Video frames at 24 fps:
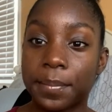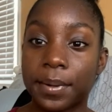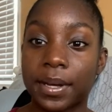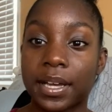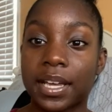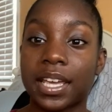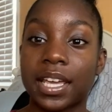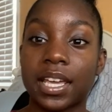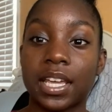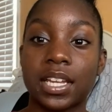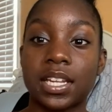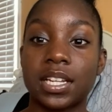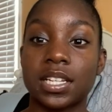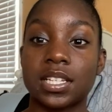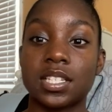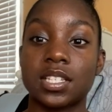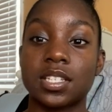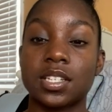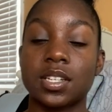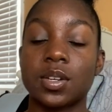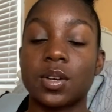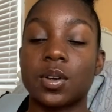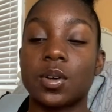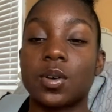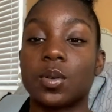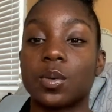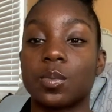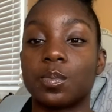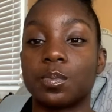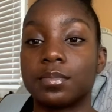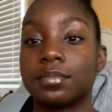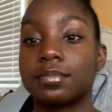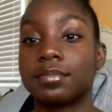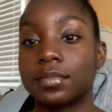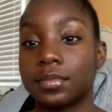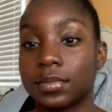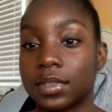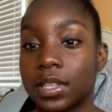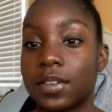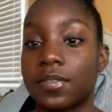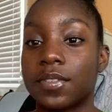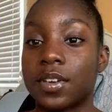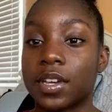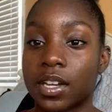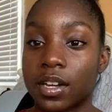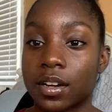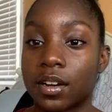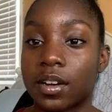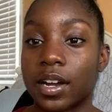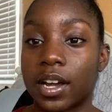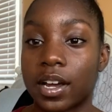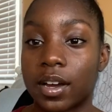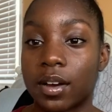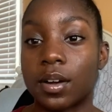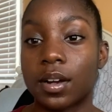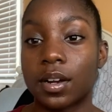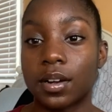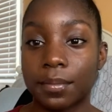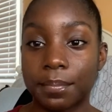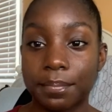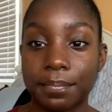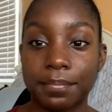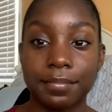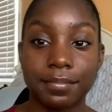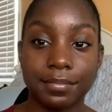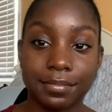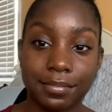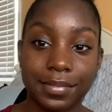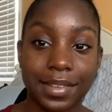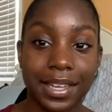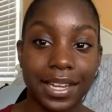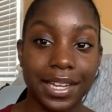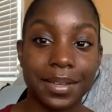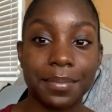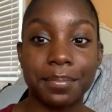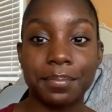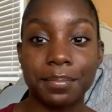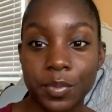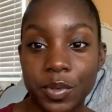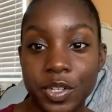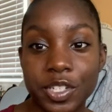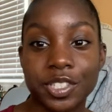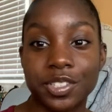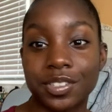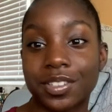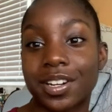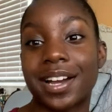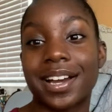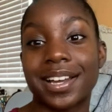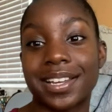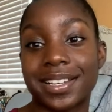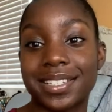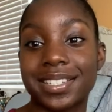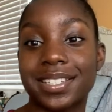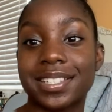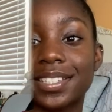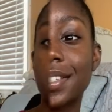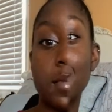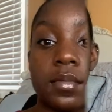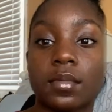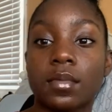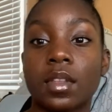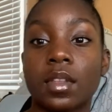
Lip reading: but it is still leaving your hair like moisturized.